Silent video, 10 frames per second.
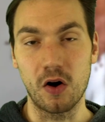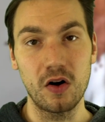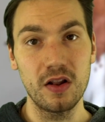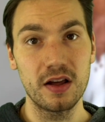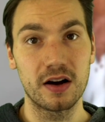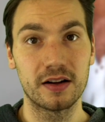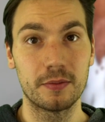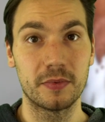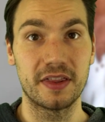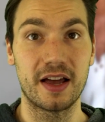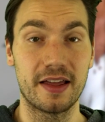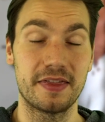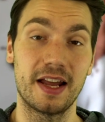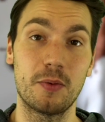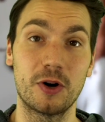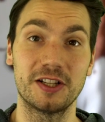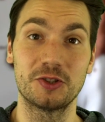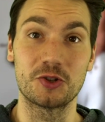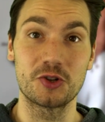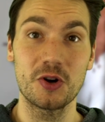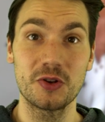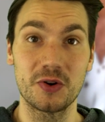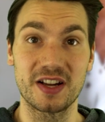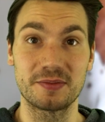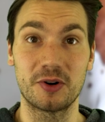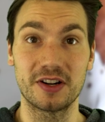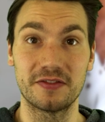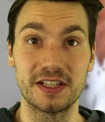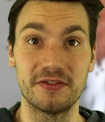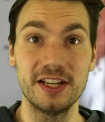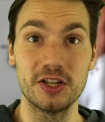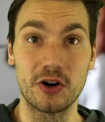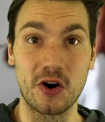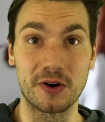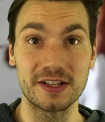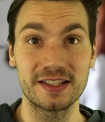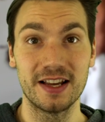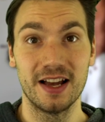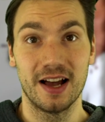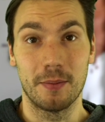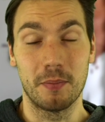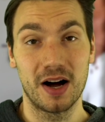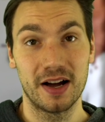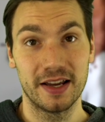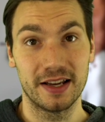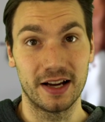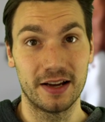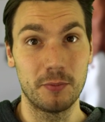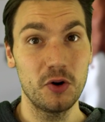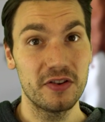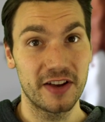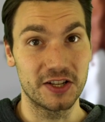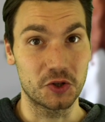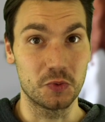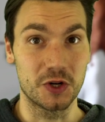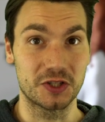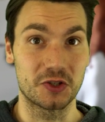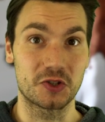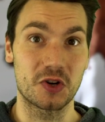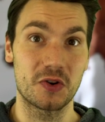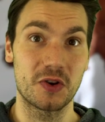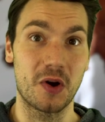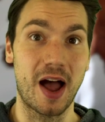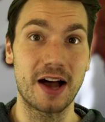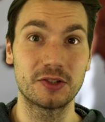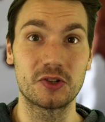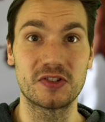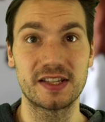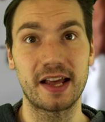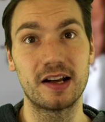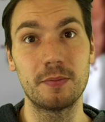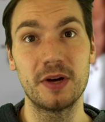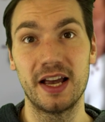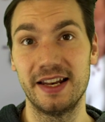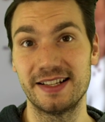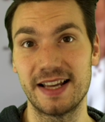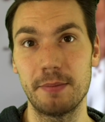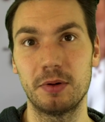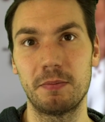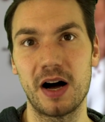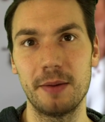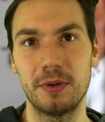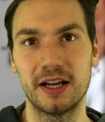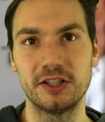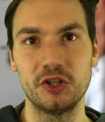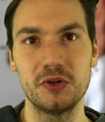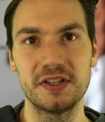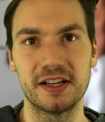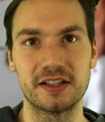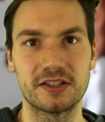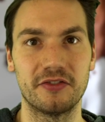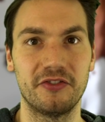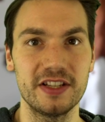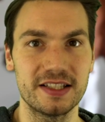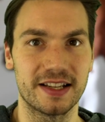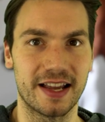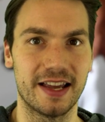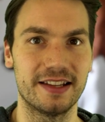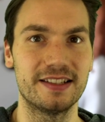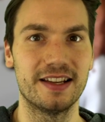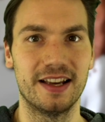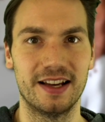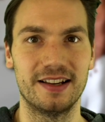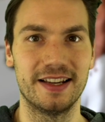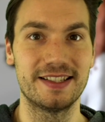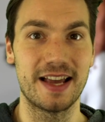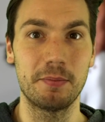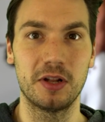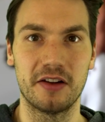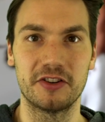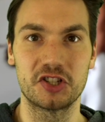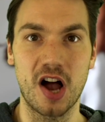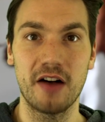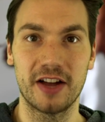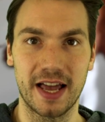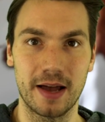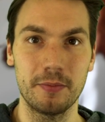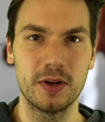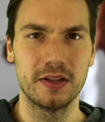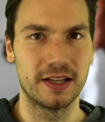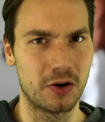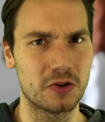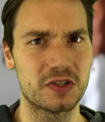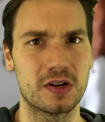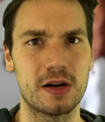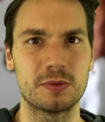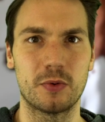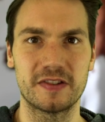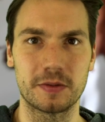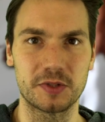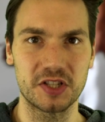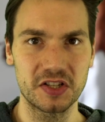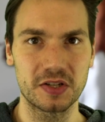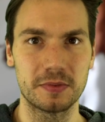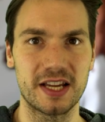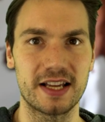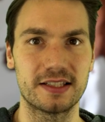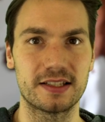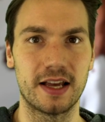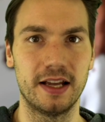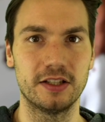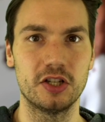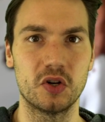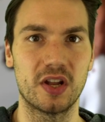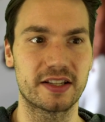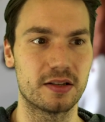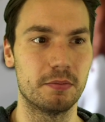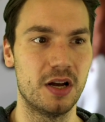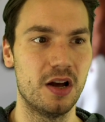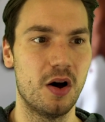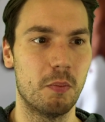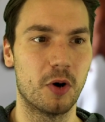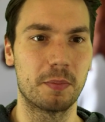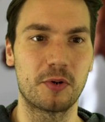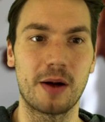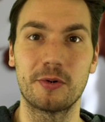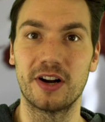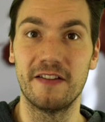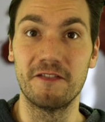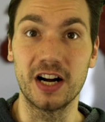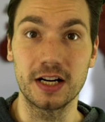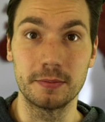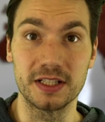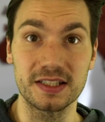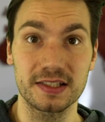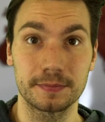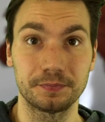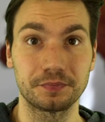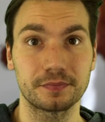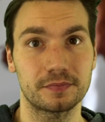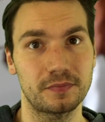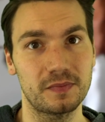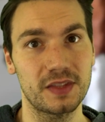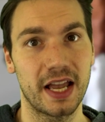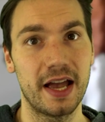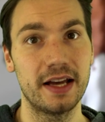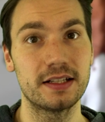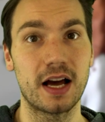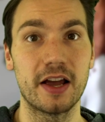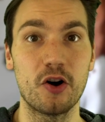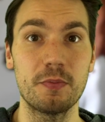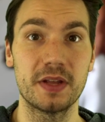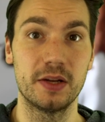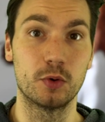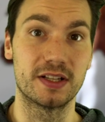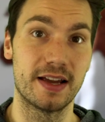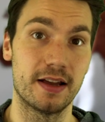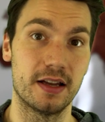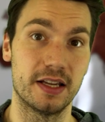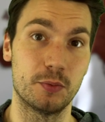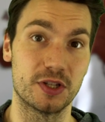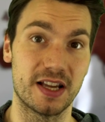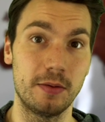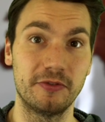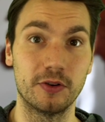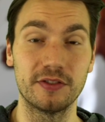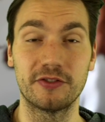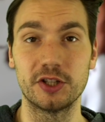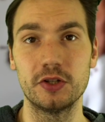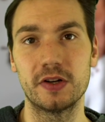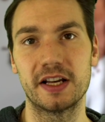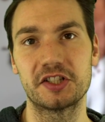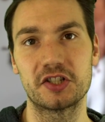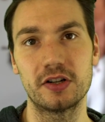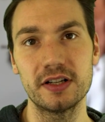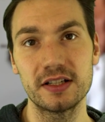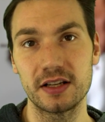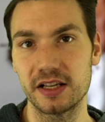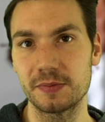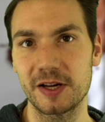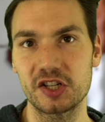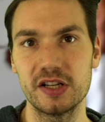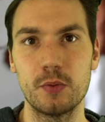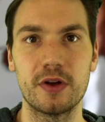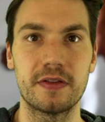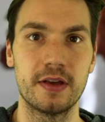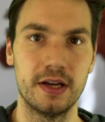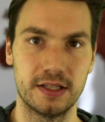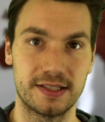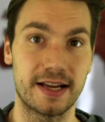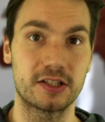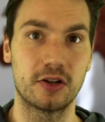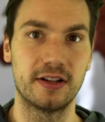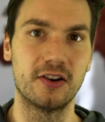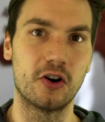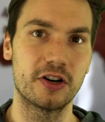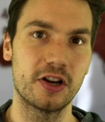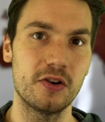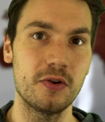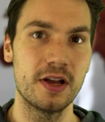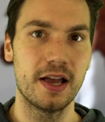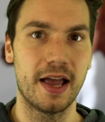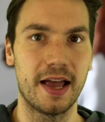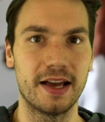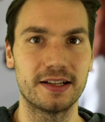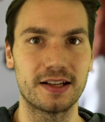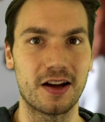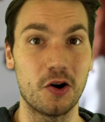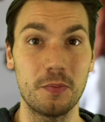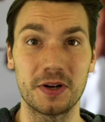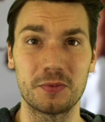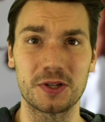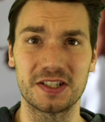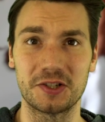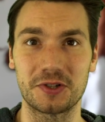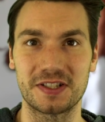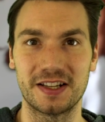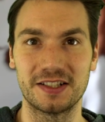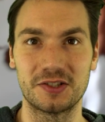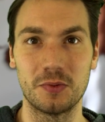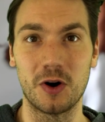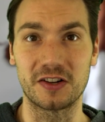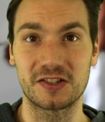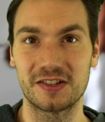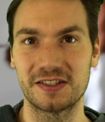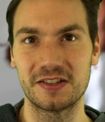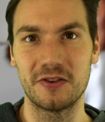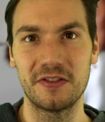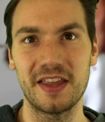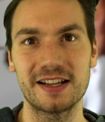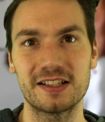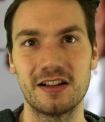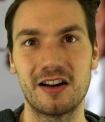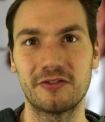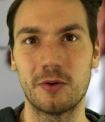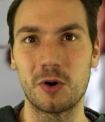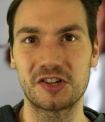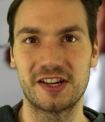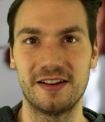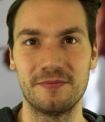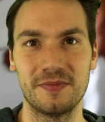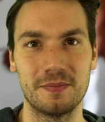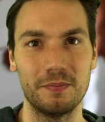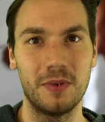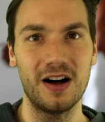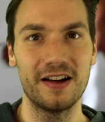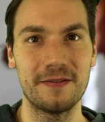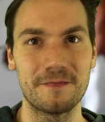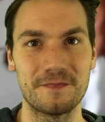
all that I wanted to show you as part of this video course. My motivation was to show you how to set up an example pipeline using a sophisticated example of a Java app that also comes with some system tests and some more proper environments. And I hope it was helpful for you to get started, especially with Tekton and Argo. And I hope it was interesting to watch. So thanks a lot for watching. Bye.